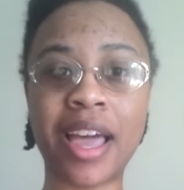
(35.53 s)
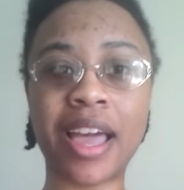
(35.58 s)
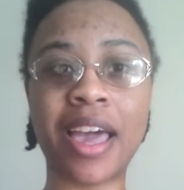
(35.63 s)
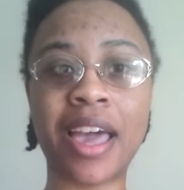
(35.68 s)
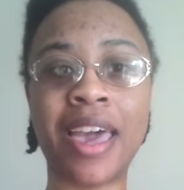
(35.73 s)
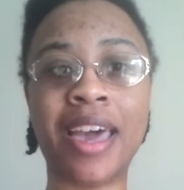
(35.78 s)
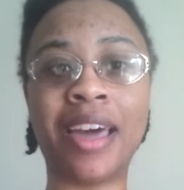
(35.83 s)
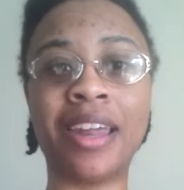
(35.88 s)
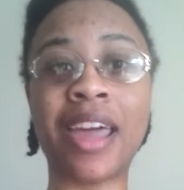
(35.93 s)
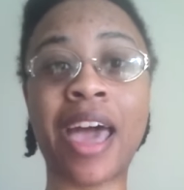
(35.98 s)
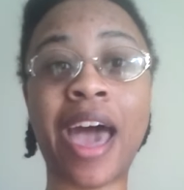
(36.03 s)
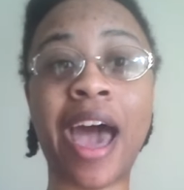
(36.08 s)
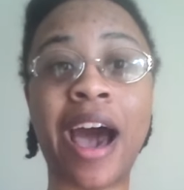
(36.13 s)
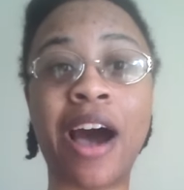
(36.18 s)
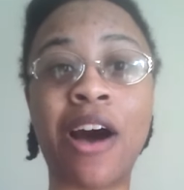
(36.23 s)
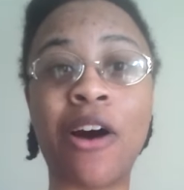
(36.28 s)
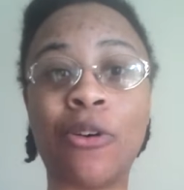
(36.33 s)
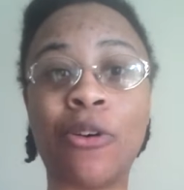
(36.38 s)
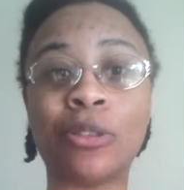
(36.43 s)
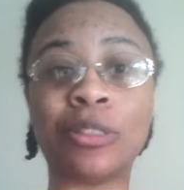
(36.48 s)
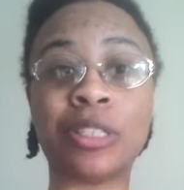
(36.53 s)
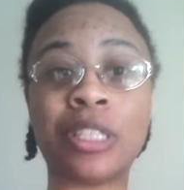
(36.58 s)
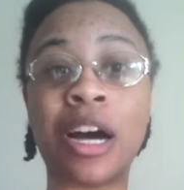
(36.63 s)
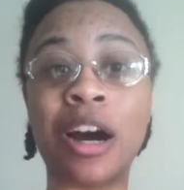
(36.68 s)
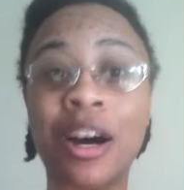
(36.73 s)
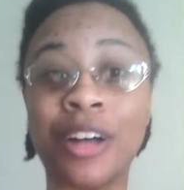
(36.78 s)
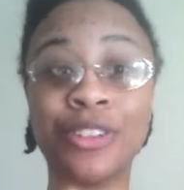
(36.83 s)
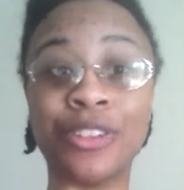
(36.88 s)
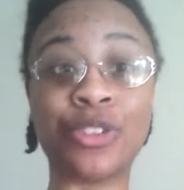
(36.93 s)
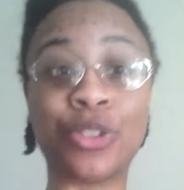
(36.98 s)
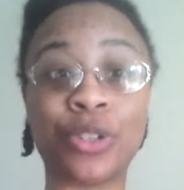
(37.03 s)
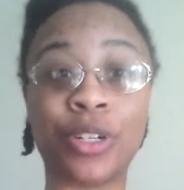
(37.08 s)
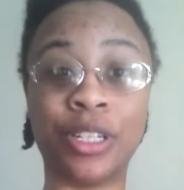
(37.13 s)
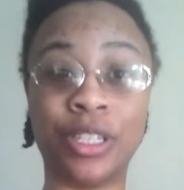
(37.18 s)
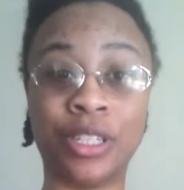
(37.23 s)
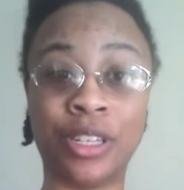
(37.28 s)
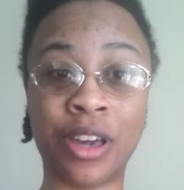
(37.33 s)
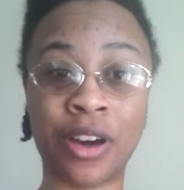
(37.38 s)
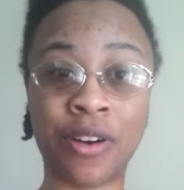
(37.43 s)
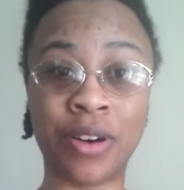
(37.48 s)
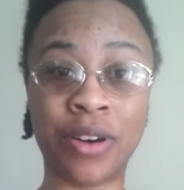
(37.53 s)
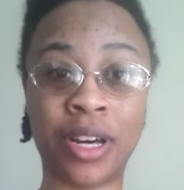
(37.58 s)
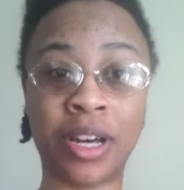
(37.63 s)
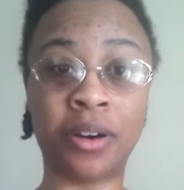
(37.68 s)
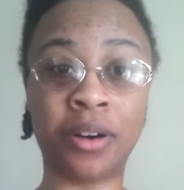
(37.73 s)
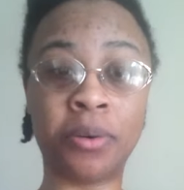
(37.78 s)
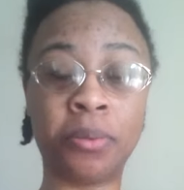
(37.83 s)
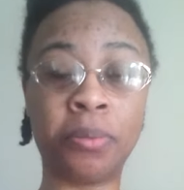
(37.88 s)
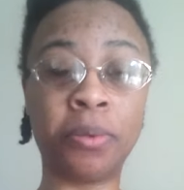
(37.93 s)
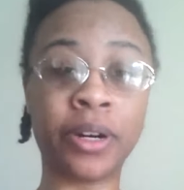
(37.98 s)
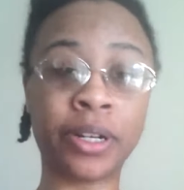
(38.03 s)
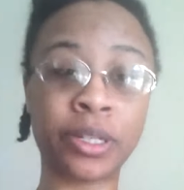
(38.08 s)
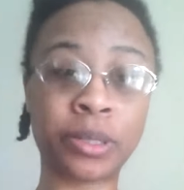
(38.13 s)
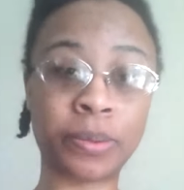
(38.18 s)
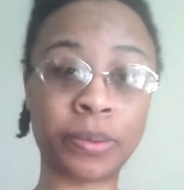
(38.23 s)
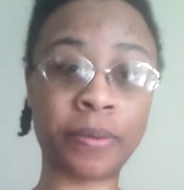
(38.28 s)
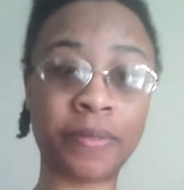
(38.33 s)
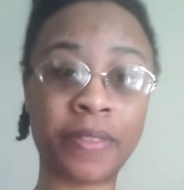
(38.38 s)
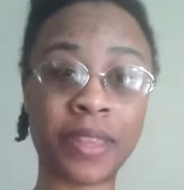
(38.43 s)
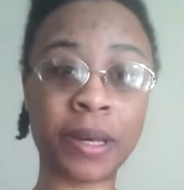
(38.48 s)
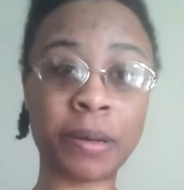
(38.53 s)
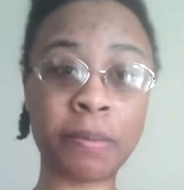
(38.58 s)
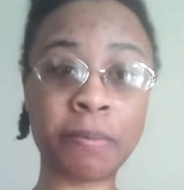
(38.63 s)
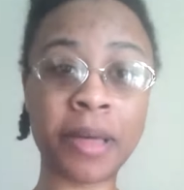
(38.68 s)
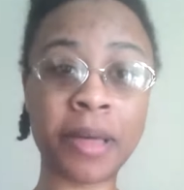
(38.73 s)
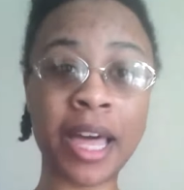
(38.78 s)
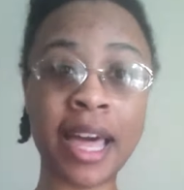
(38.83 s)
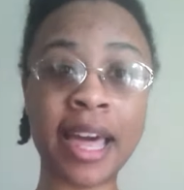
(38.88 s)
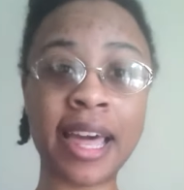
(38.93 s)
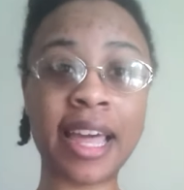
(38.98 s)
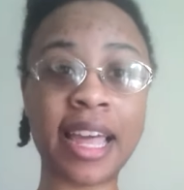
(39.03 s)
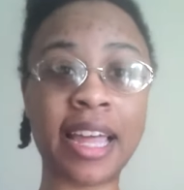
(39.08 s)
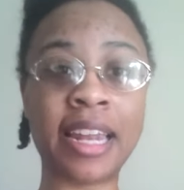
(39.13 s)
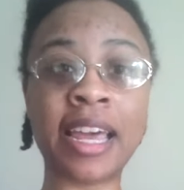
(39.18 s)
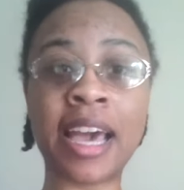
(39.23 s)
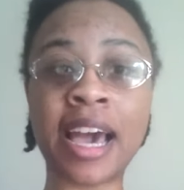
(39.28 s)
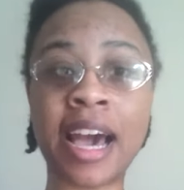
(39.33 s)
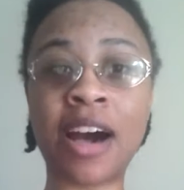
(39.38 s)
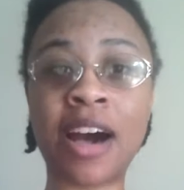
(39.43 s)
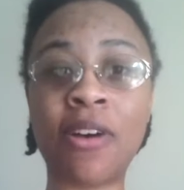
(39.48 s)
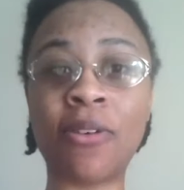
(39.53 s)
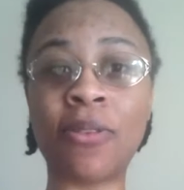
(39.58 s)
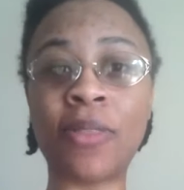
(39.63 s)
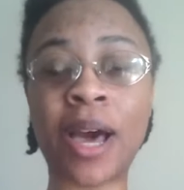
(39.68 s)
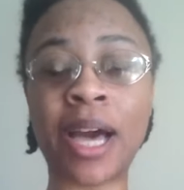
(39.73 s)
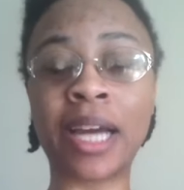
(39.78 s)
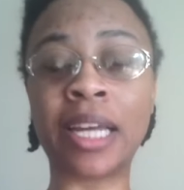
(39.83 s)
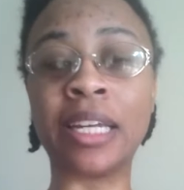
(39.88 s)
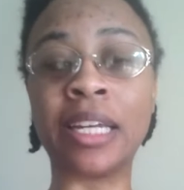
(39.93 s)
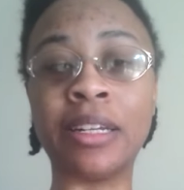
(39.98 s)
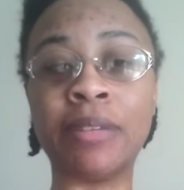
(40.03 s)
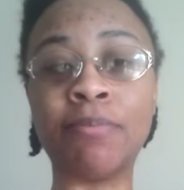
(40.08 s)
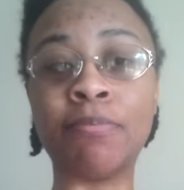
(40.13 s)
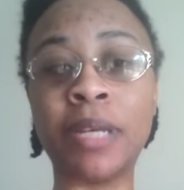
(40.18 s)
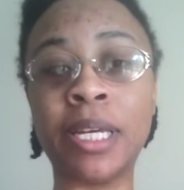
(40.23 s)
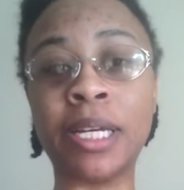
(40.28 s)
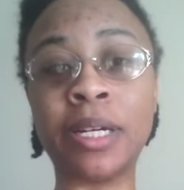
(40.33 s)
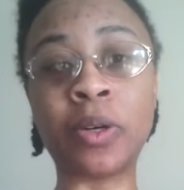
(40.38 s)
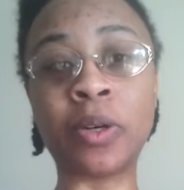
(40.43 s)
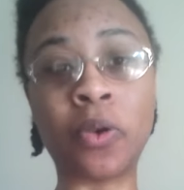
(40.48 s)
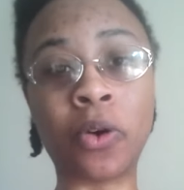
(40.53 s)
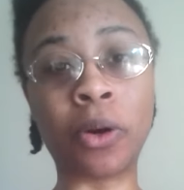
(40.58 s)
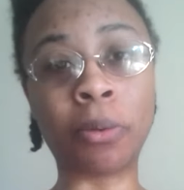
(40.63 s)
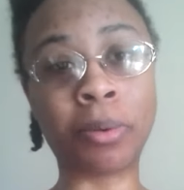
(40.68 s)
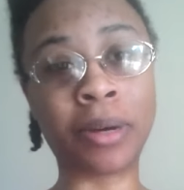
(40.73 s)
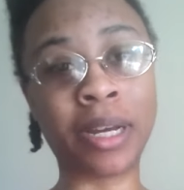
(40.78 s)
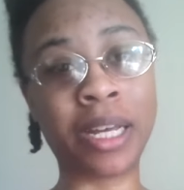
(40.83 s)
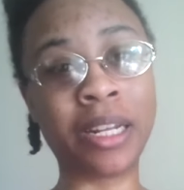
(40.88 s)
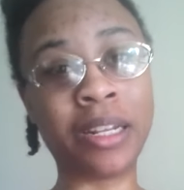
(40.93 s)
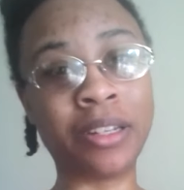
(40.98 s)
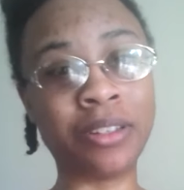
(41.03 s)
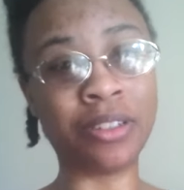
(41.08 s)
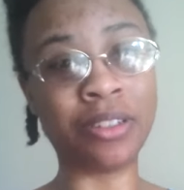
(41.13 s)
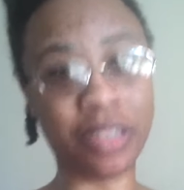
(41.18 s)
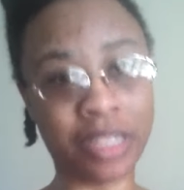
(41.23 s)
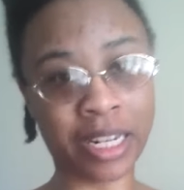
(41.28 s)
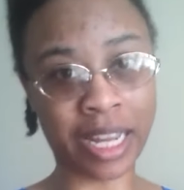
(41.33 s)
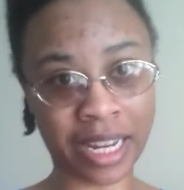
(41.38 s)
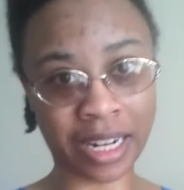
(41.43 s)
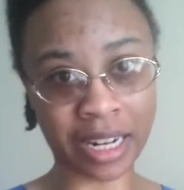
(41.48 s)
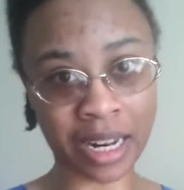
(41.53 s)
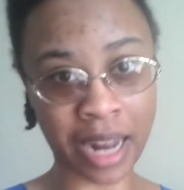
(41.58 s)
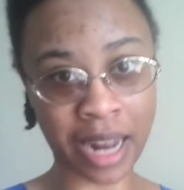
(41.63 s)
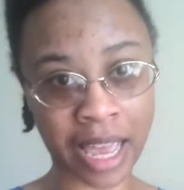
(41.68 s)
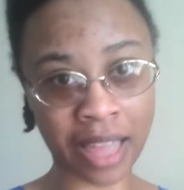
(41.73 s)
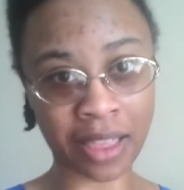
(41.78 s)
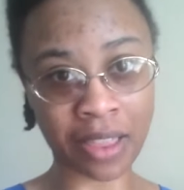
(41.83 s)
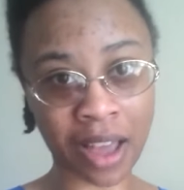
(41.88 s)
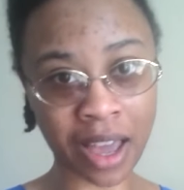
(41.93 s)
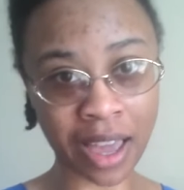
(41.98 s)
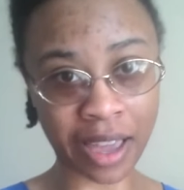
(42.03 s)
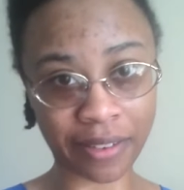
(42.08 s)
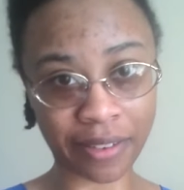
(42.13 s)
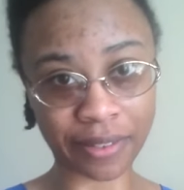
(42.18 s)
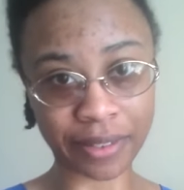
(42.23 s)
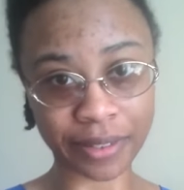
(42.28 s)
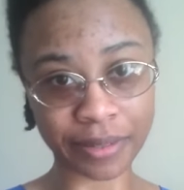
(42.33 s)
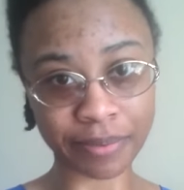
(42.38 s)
and how Tantra Yoga works with them and how that can be incorporated in your day-to-day life.